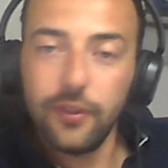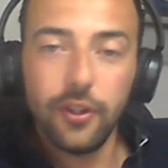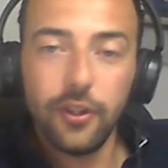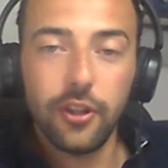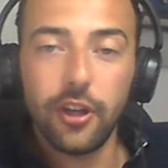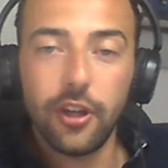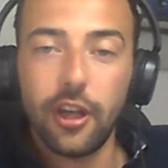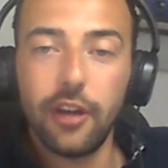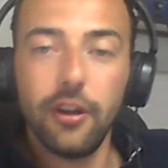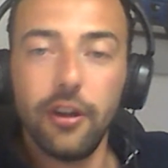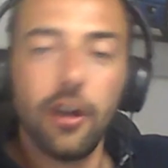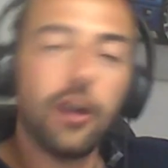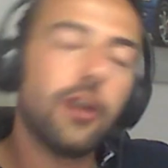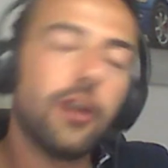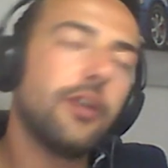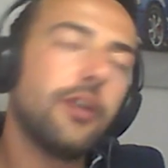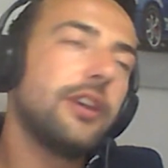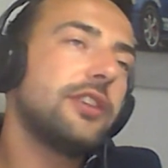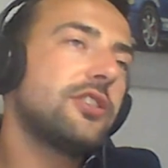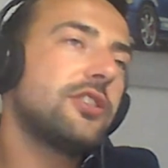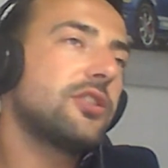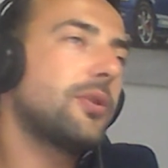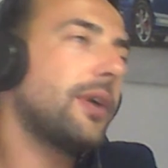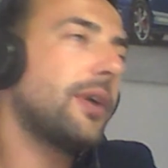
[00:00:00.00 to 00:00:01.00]

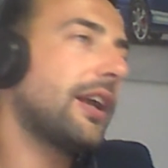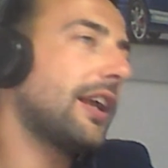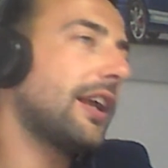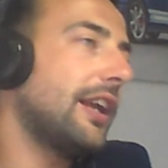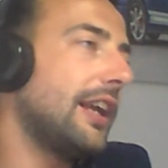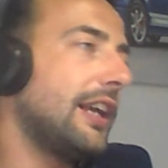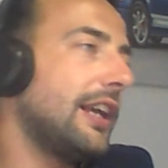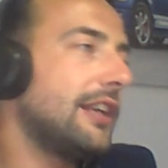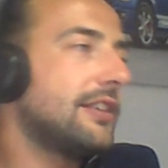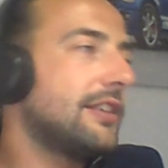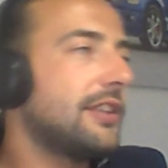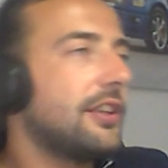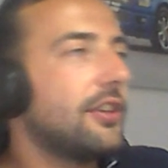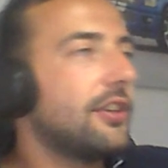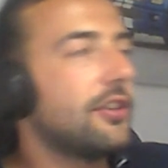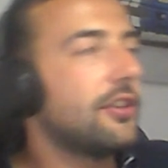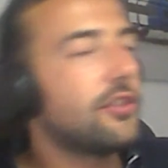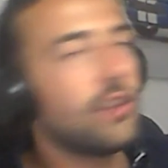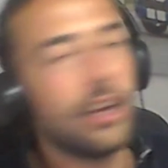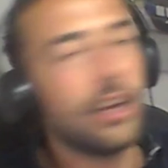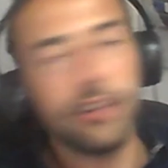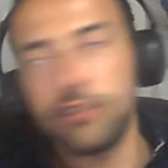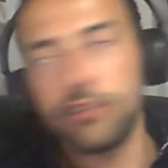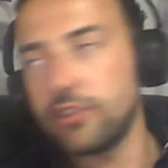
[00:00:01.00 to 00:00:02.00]
It's quick and easy. You
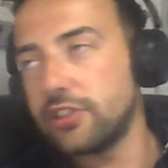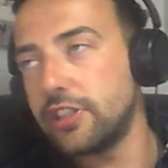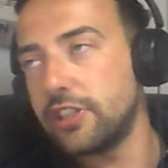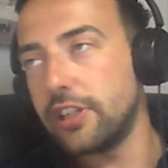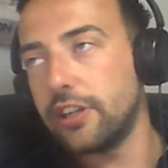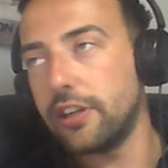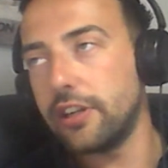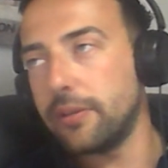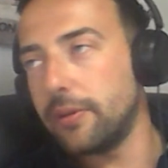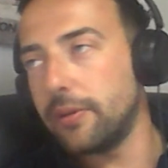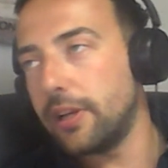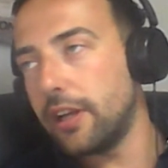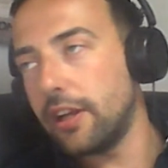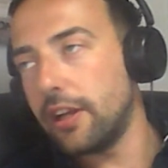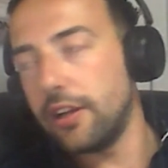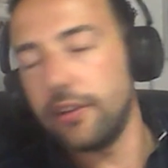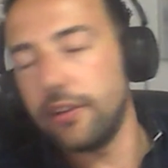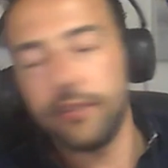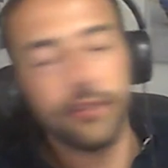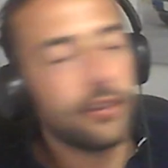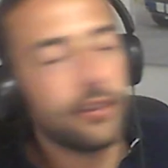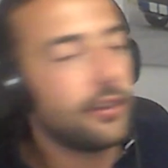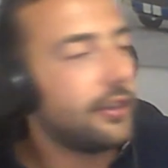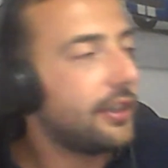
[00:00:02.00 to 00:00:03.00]
change the steering wheel
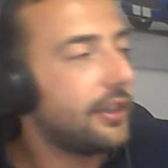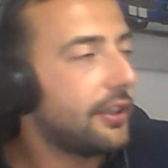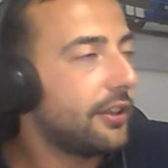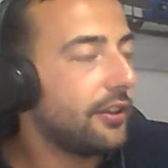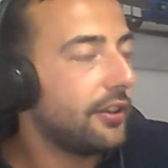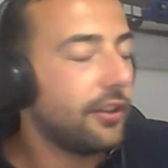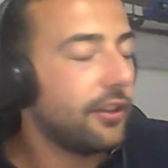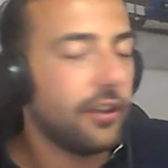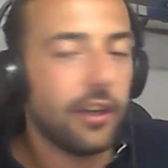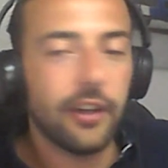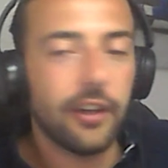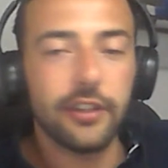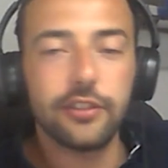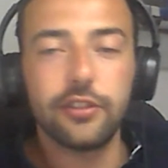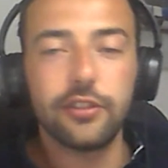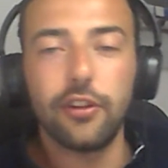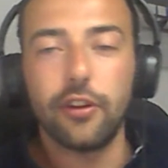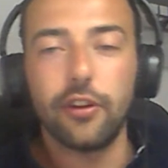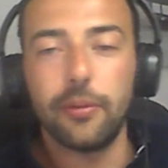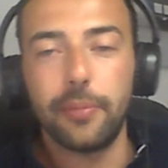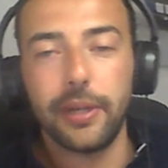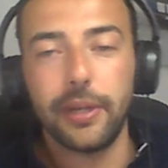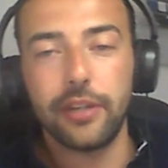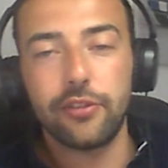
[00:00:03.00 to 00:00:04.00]
over and, it's
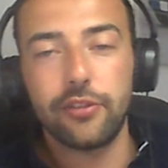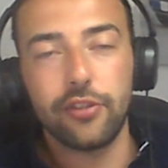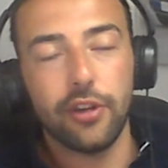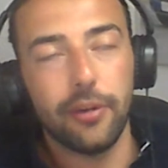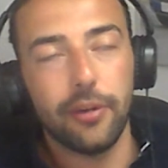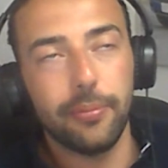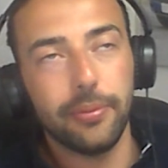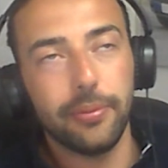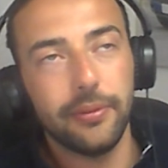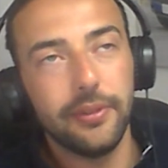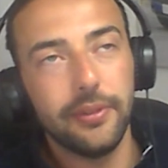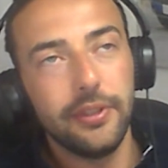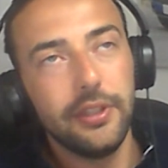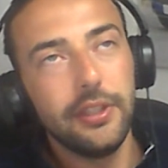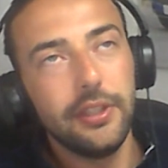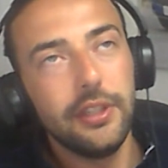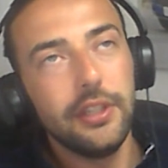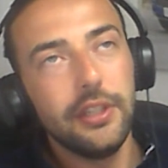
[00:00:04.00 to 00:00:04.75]
not a big job.